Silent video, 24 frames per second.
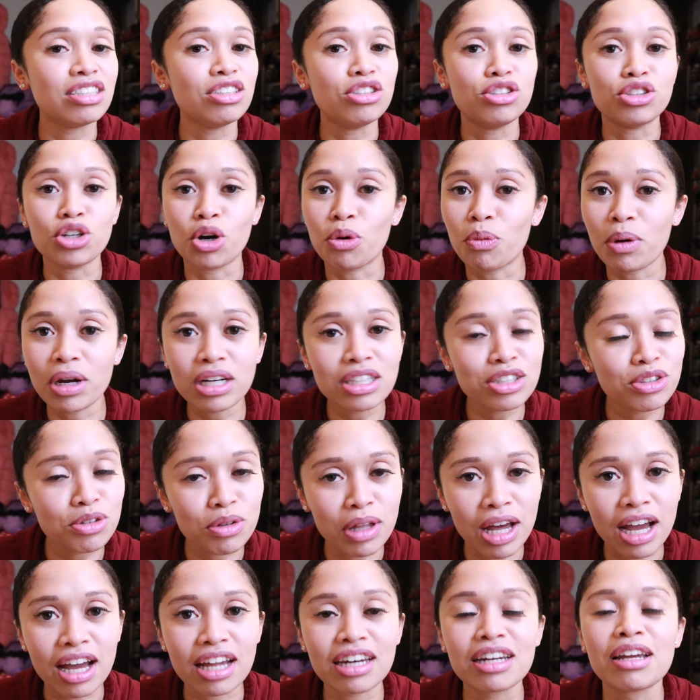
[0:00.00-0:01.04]
You don't want to do
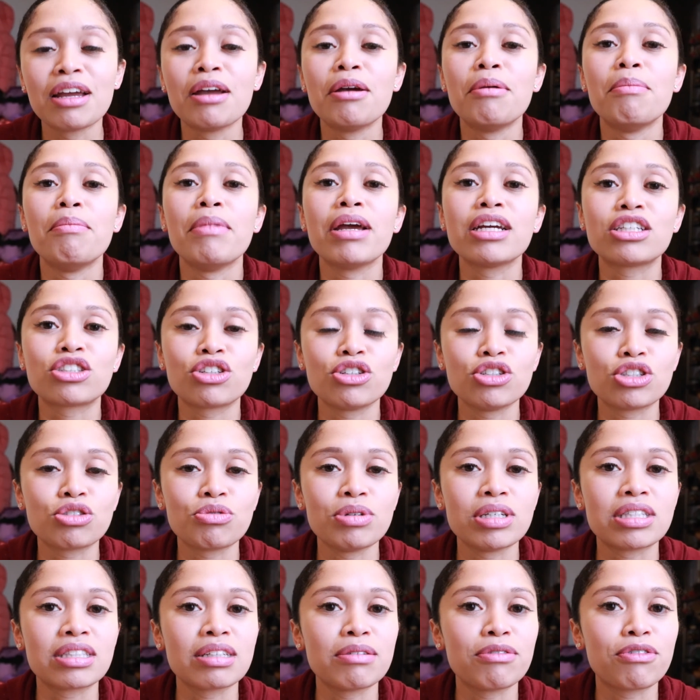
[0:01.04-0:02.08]
that. Make sure you
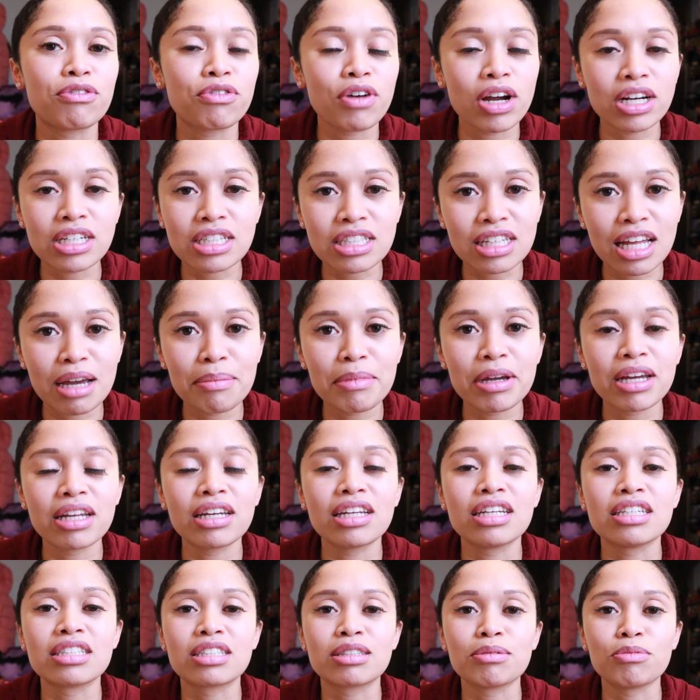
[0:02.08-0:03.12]
squeeze some fresh
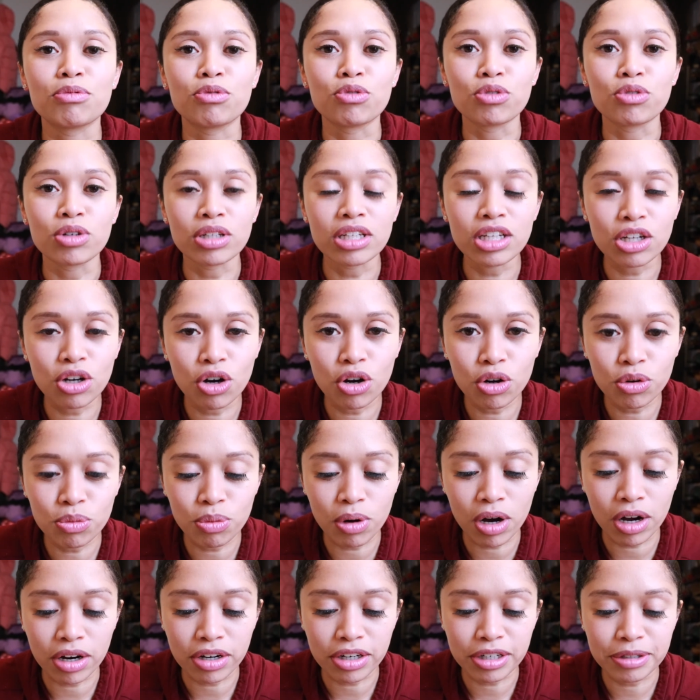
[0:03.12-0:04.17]
lemon in some really cold
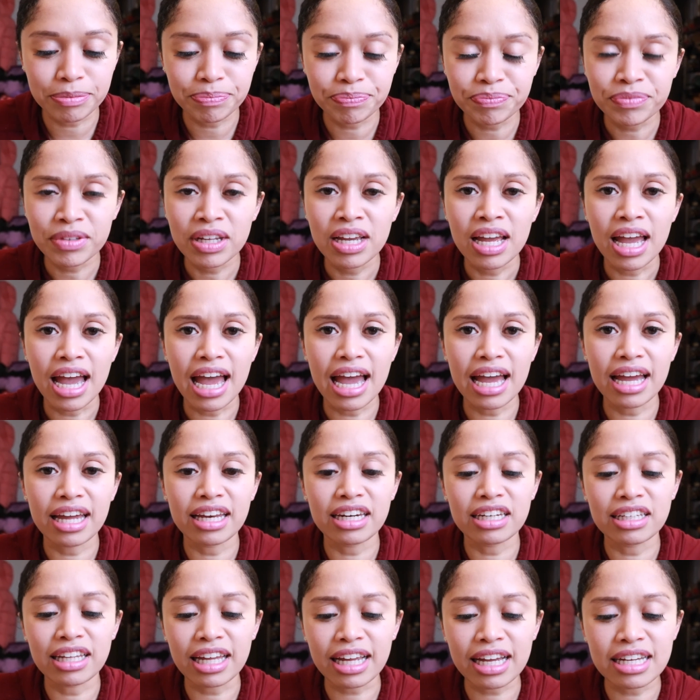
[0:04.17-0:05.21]
water.
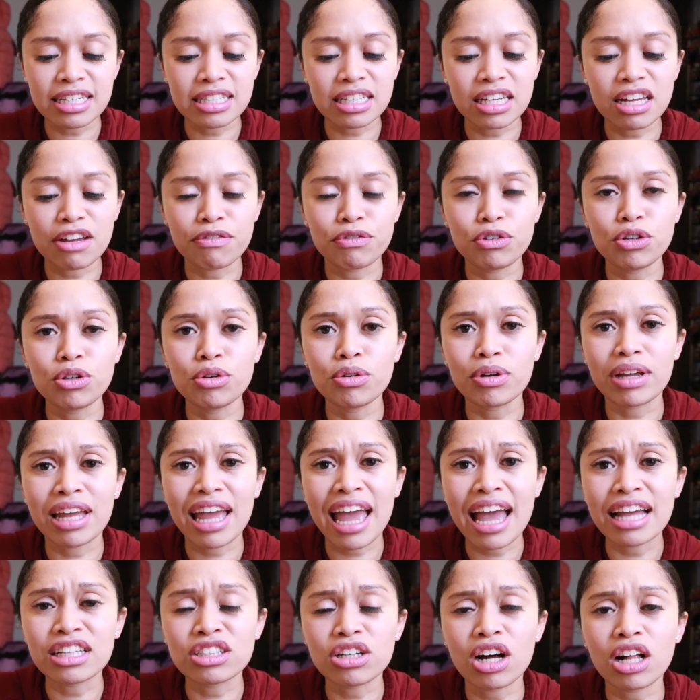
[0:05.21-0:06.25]
And like I said, if you
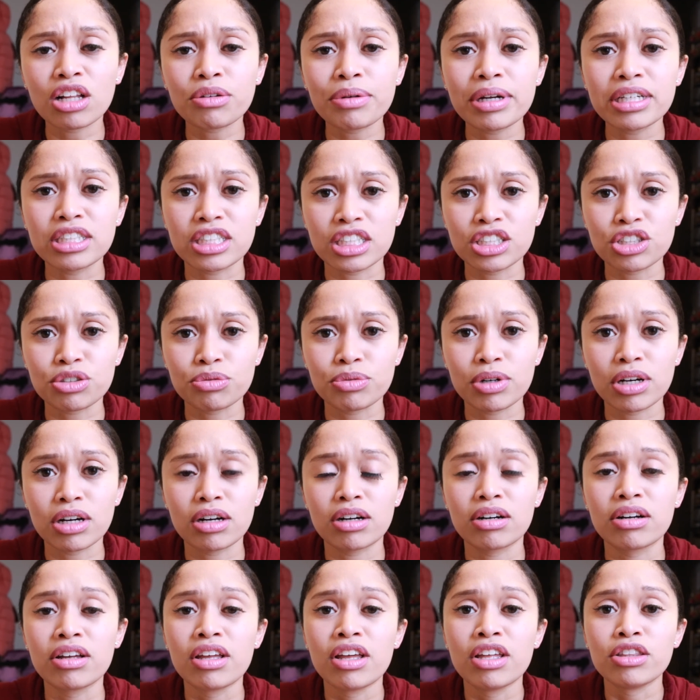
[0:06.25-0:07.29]
can't tolerate ginger
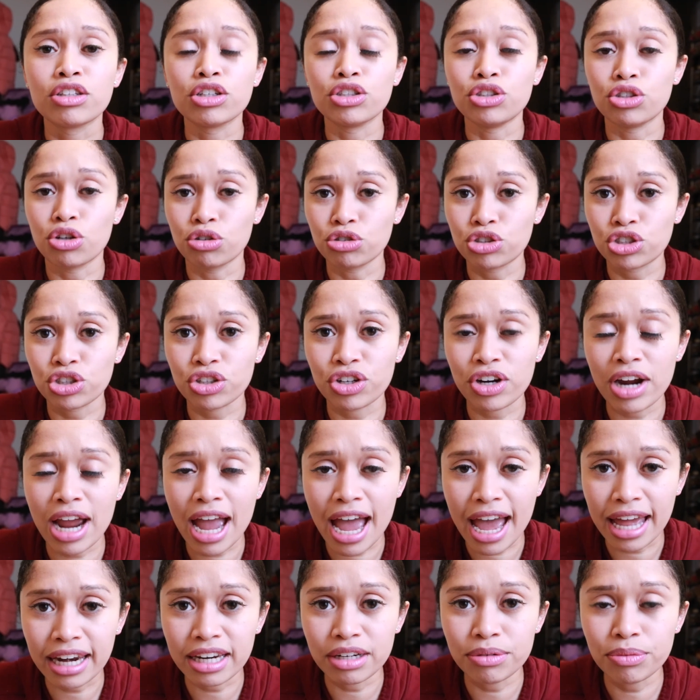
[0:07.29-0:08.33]
ale, the no sugar
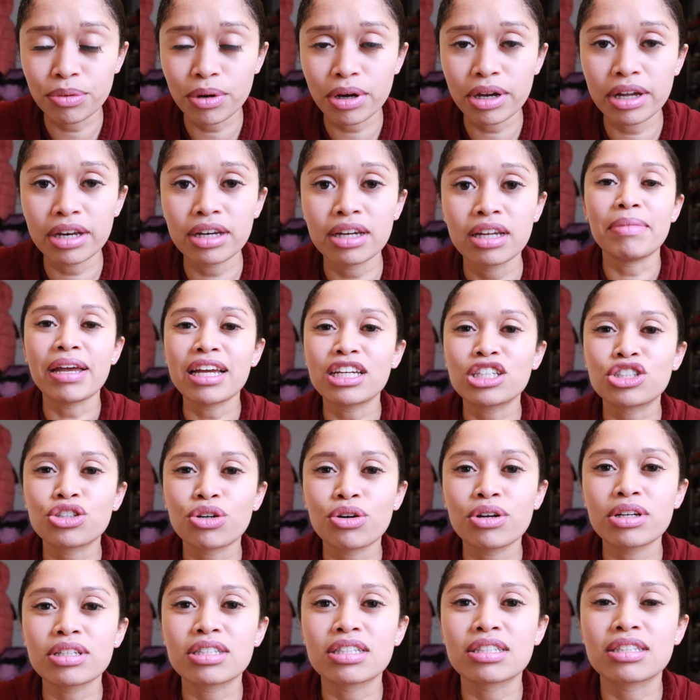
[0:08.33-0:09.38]
added one, make
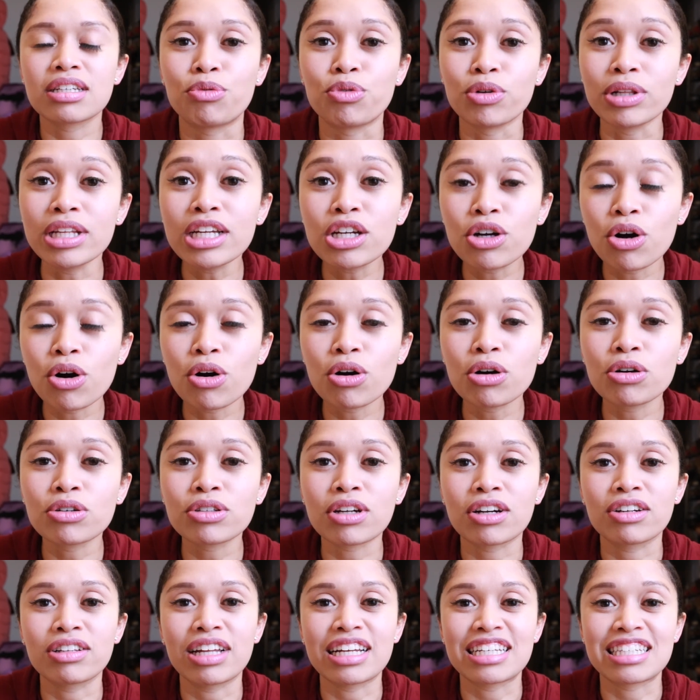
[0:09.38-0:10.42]
sure it's really cold
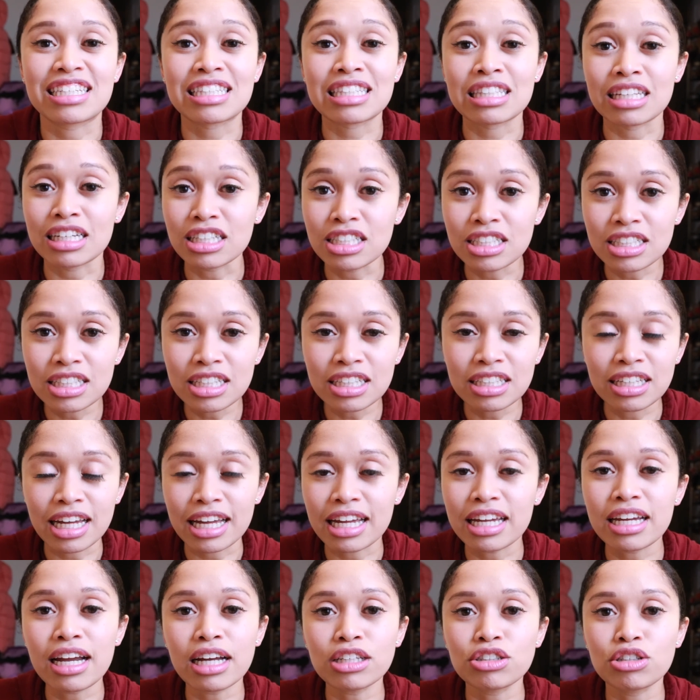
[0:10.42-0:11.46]
or like slushy. Like
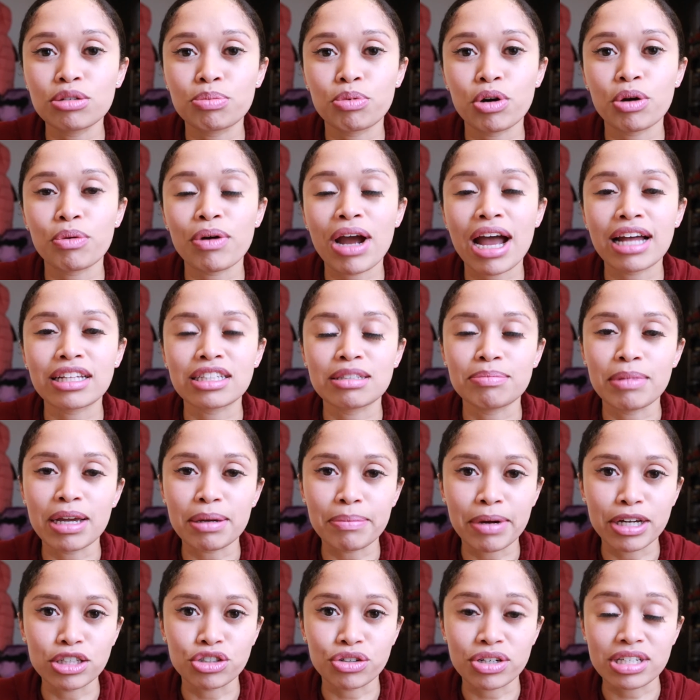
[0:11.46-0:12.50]
it got to the point where I have to make
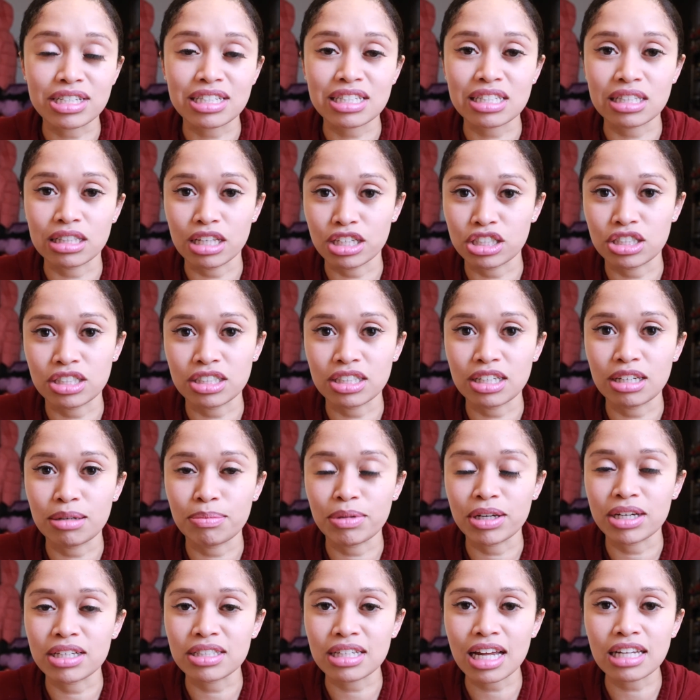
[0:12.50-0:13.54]
my drink slushy
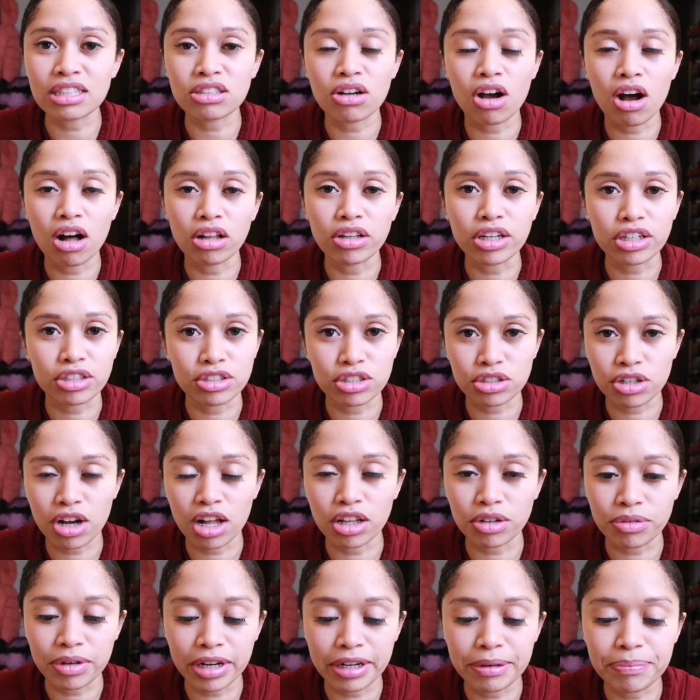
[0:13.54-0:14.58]
because that's all I could
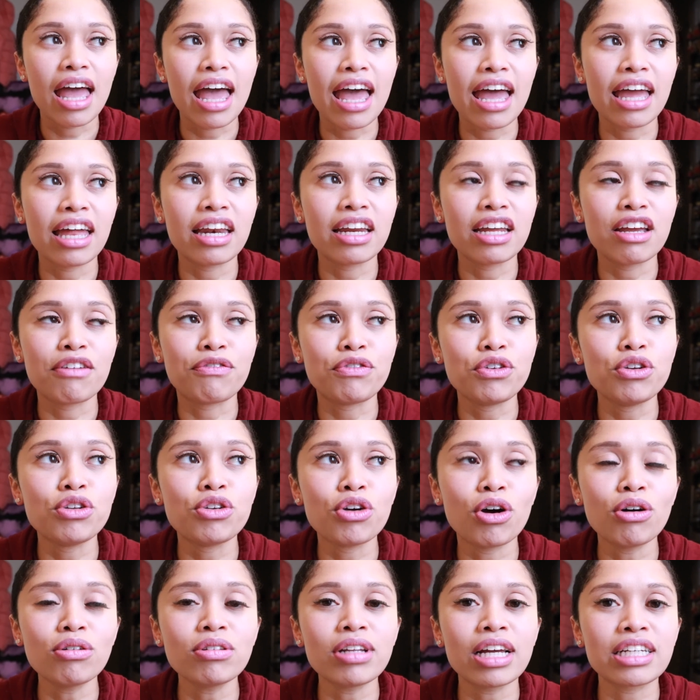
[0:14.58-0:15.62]
tolerate. And if you
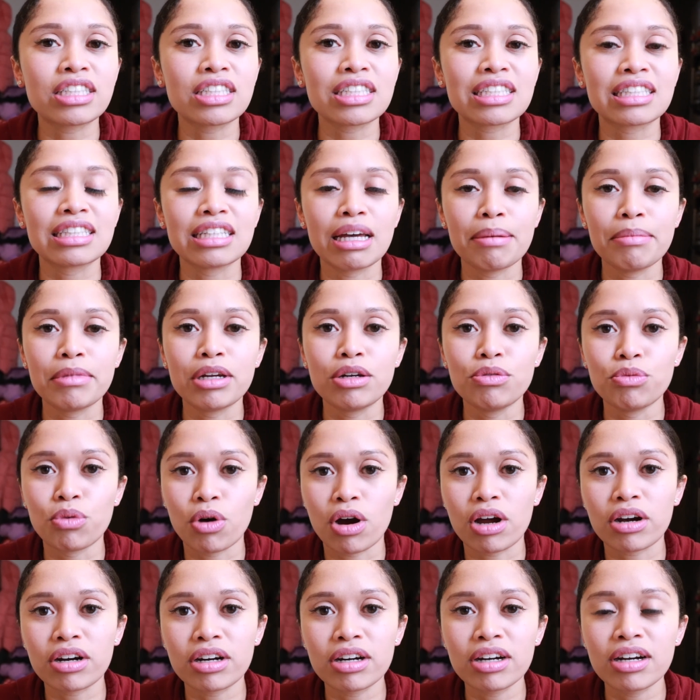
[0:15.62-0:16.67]
don't like just lemon and
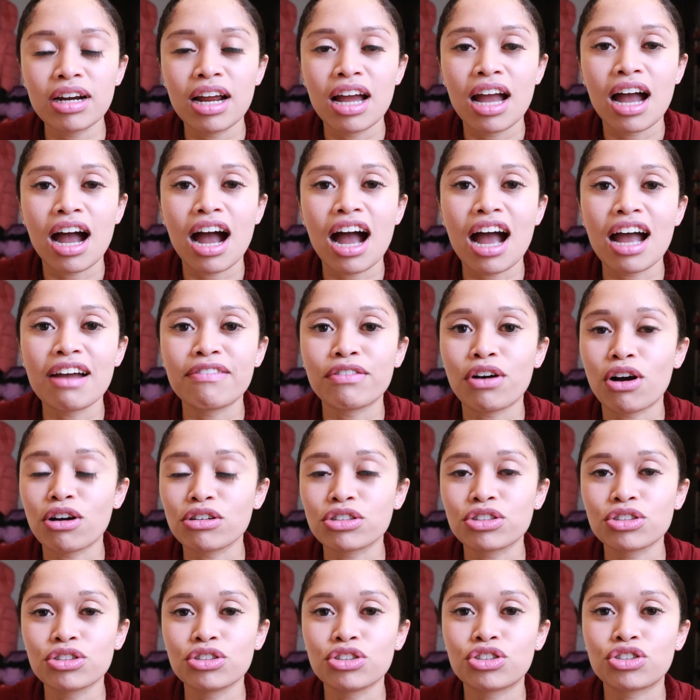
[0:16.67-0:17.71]
water, I've
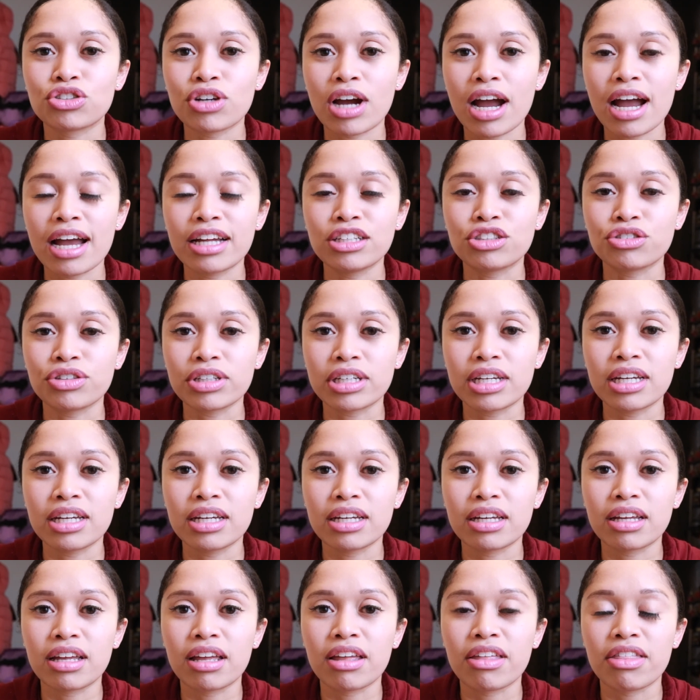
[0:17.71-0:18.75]
also tried
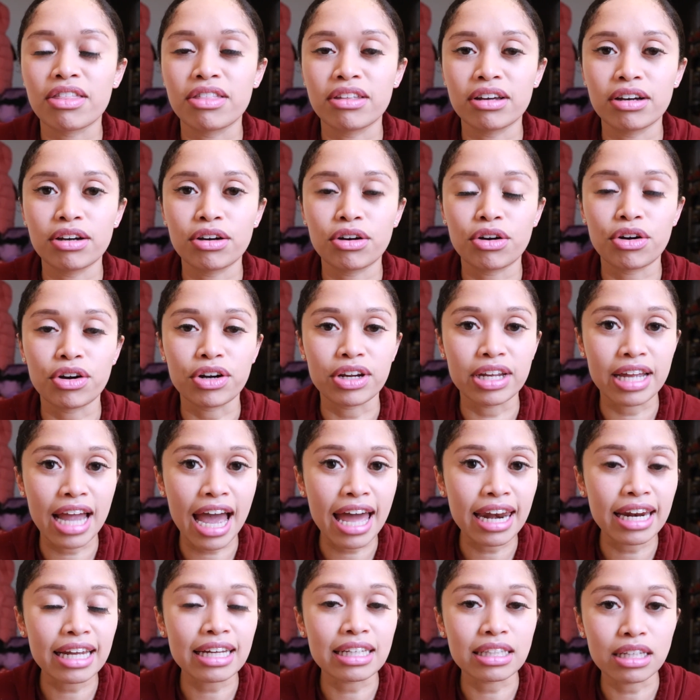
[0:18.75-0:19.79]
drinking the
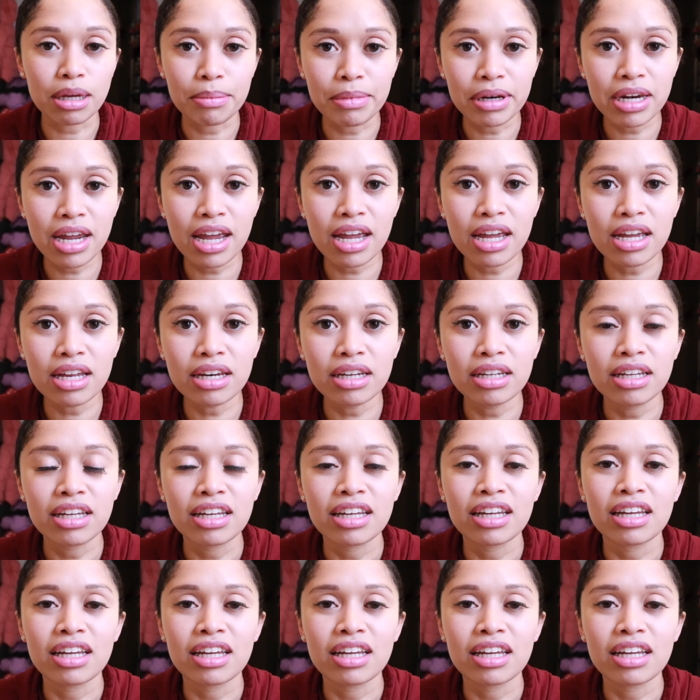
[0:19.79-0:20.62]
organic lemonade.